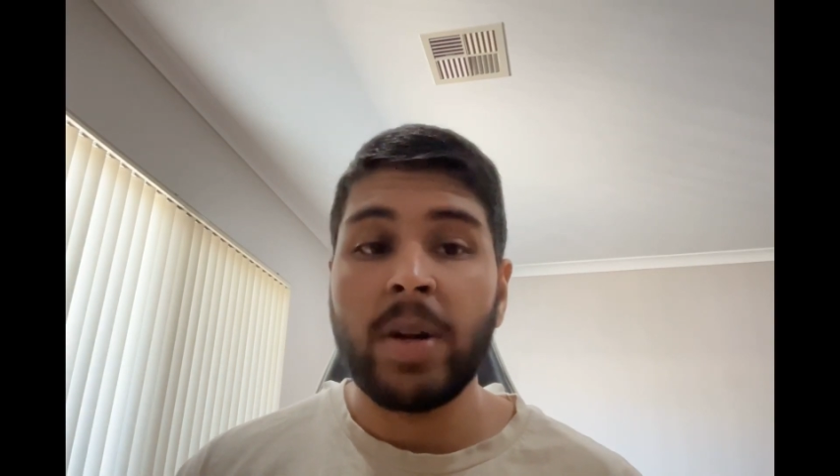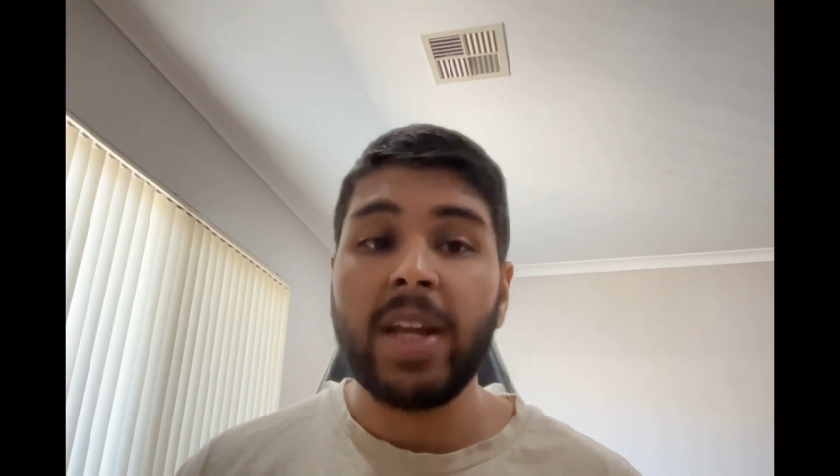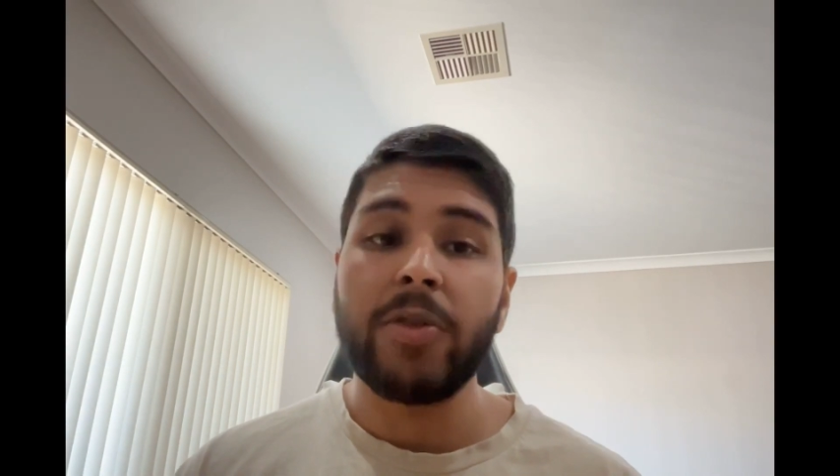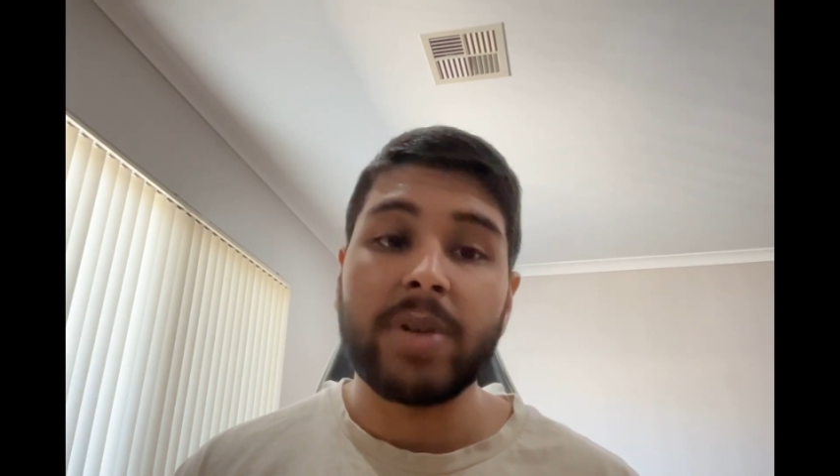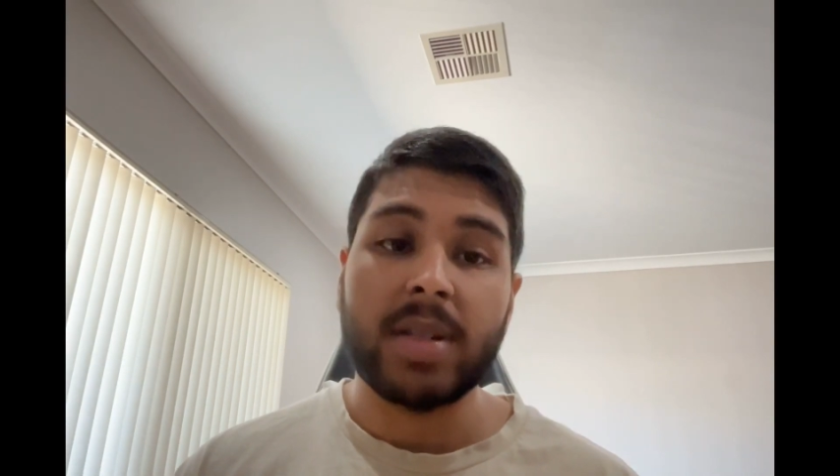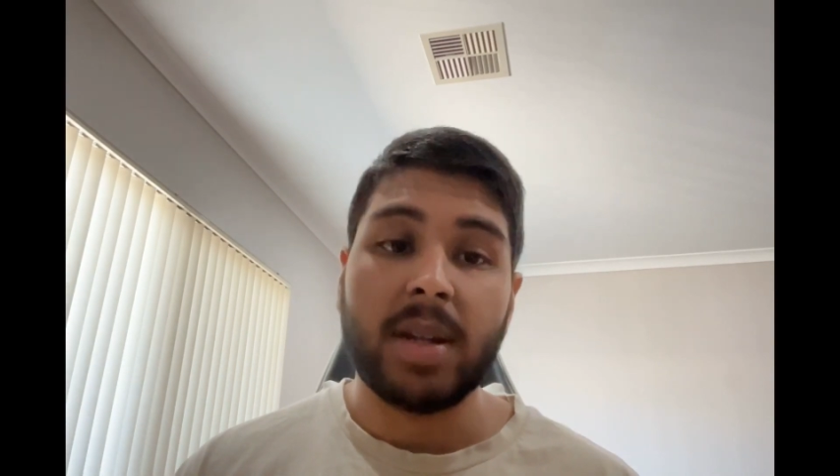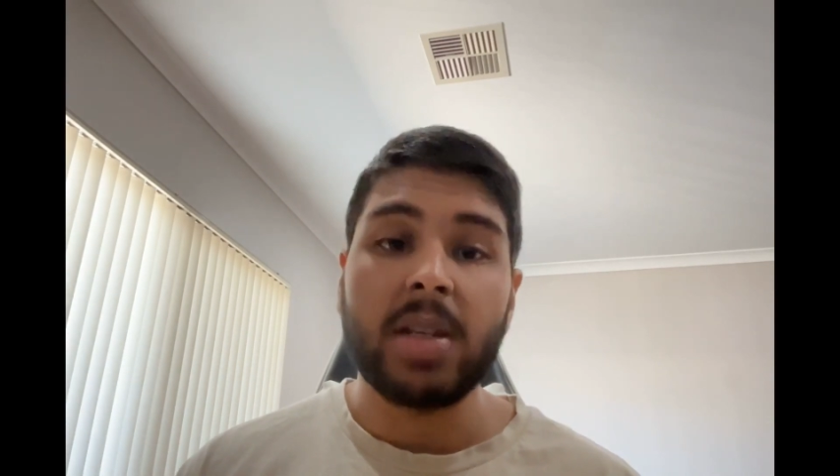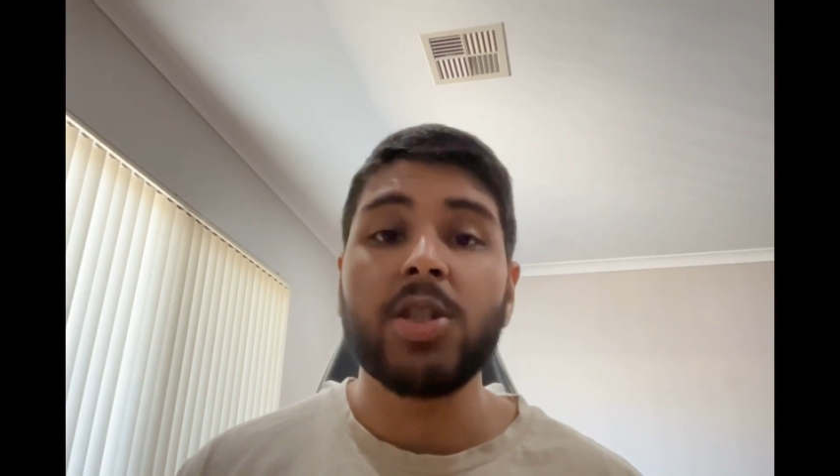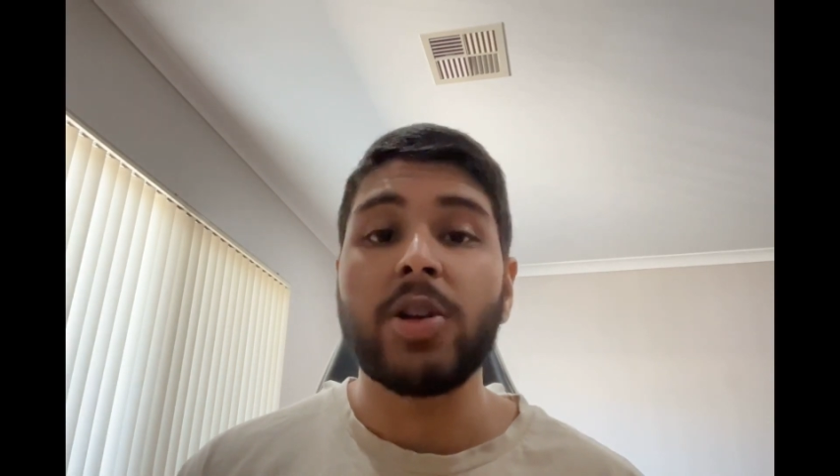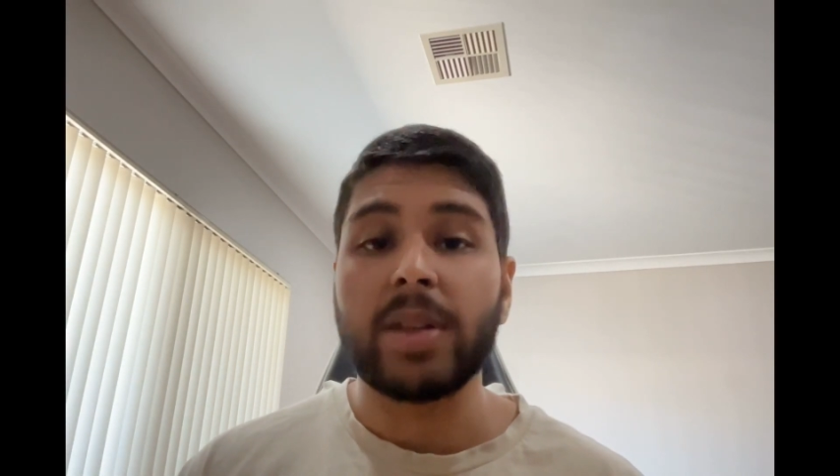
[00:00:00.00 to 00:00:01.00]
interested
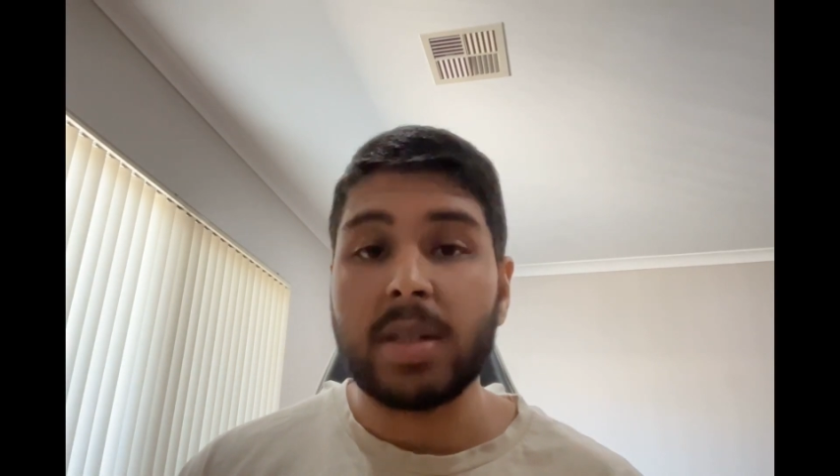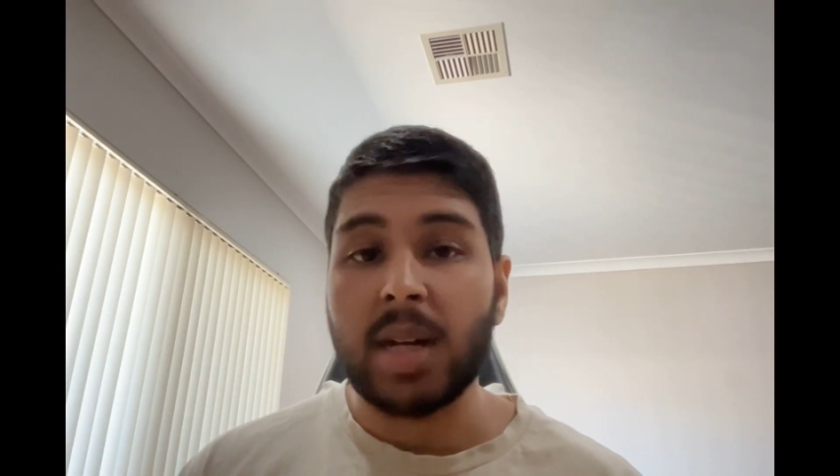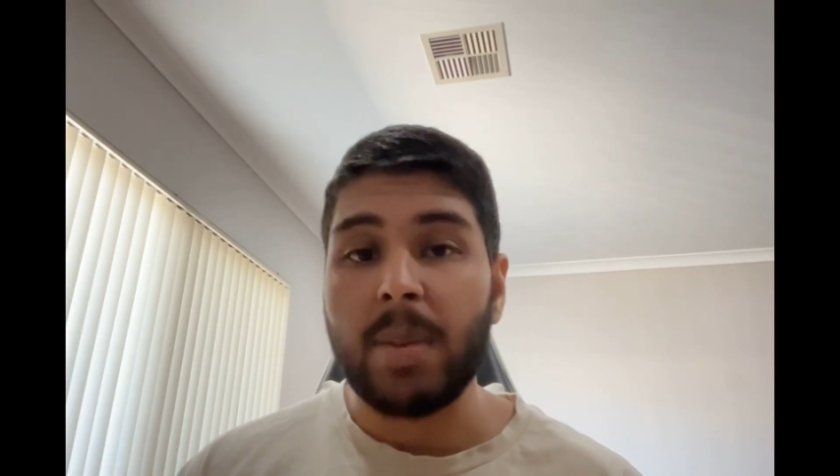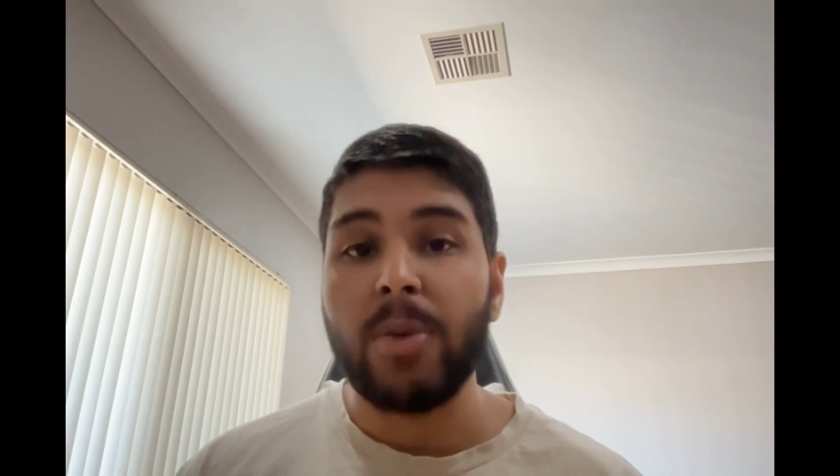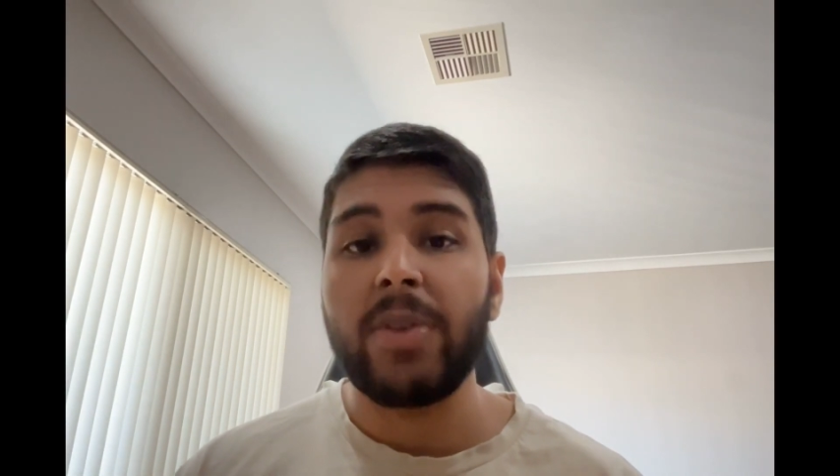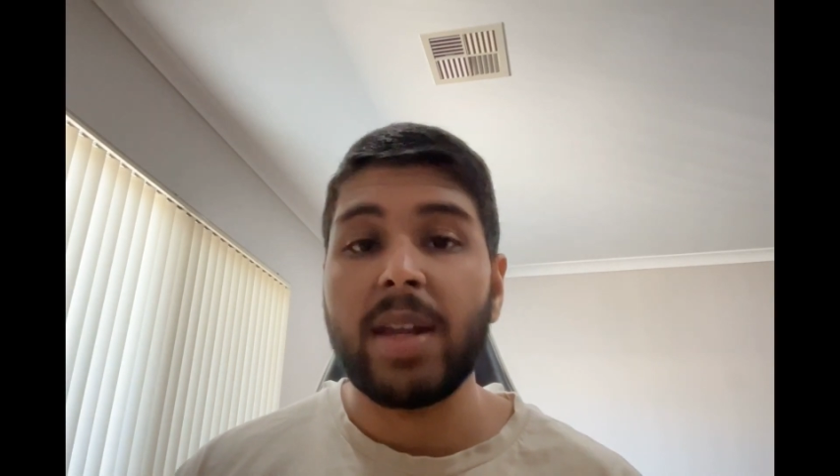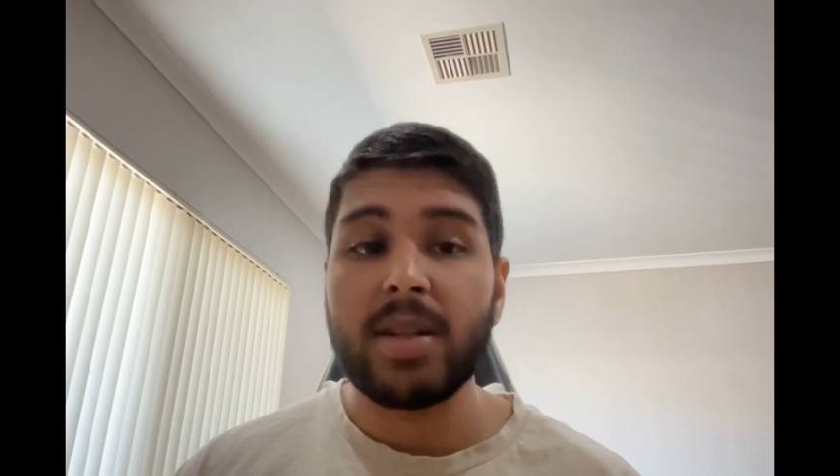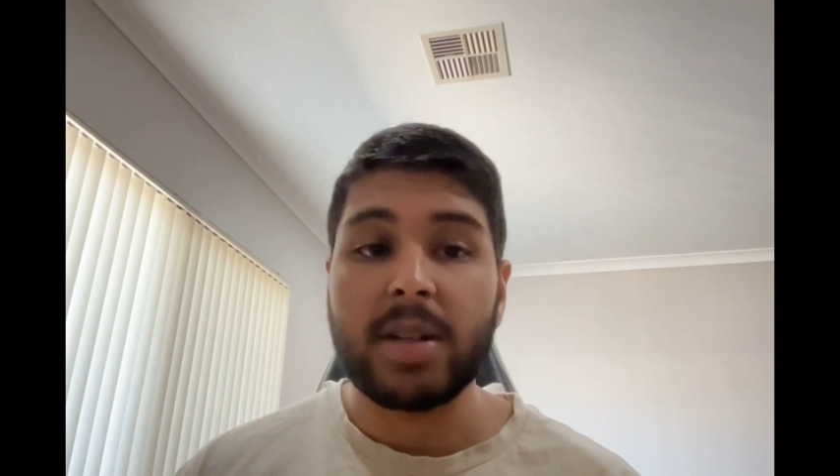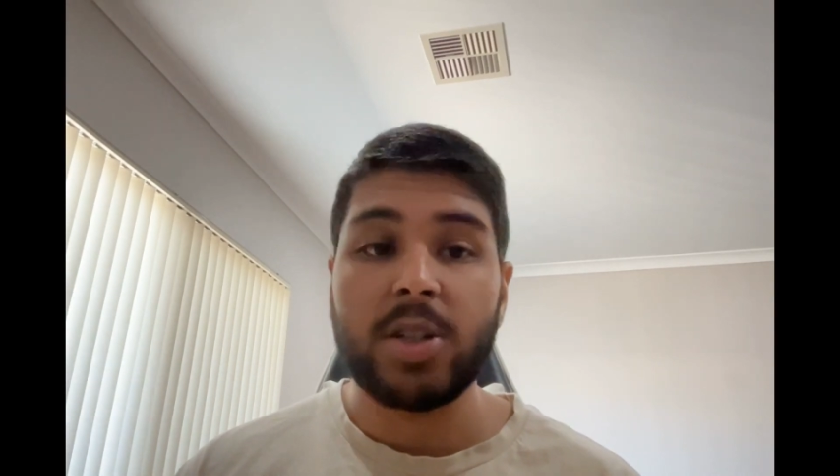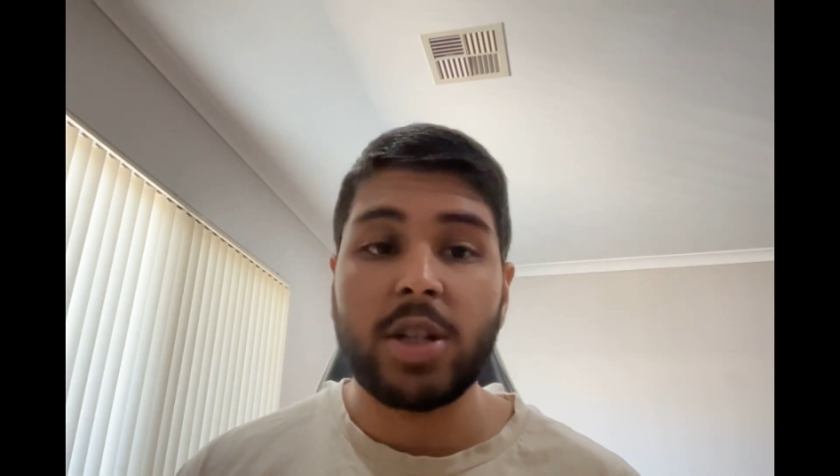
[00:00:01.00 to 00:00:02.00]
in during the time of the
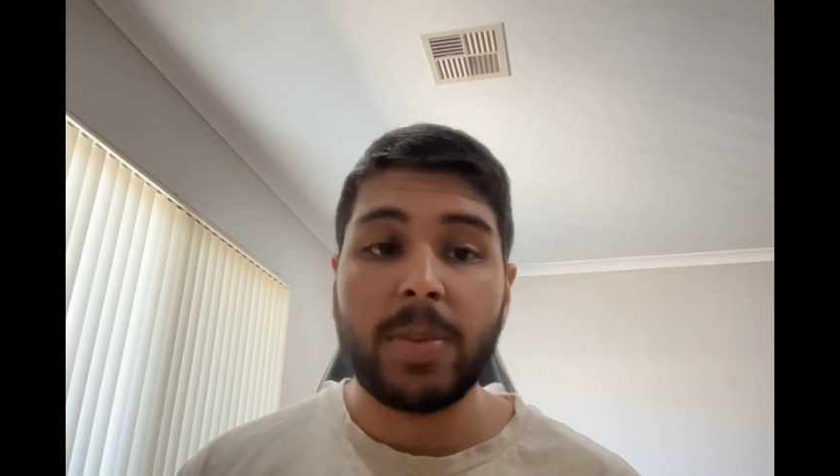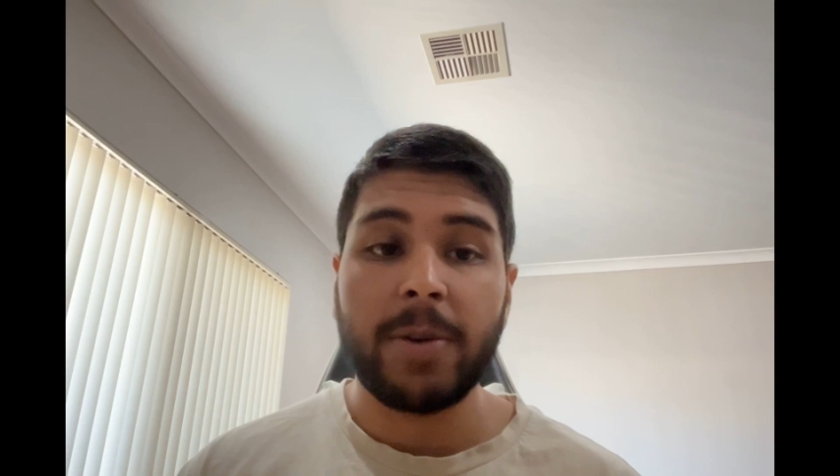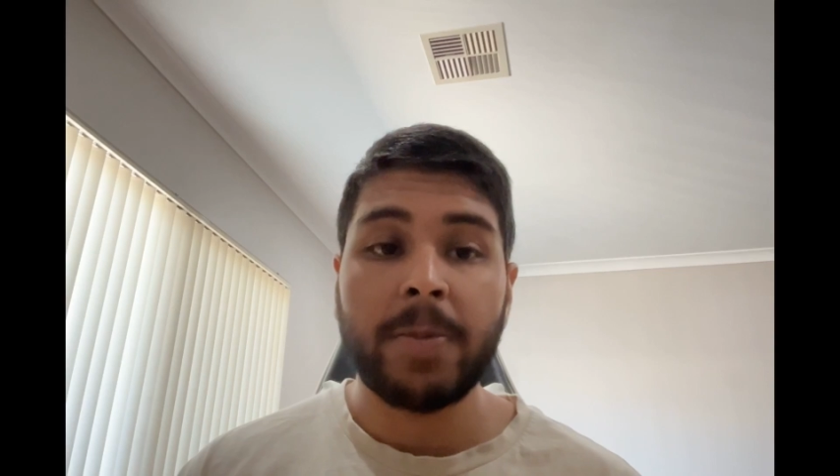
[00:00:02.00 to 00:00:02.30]
internship.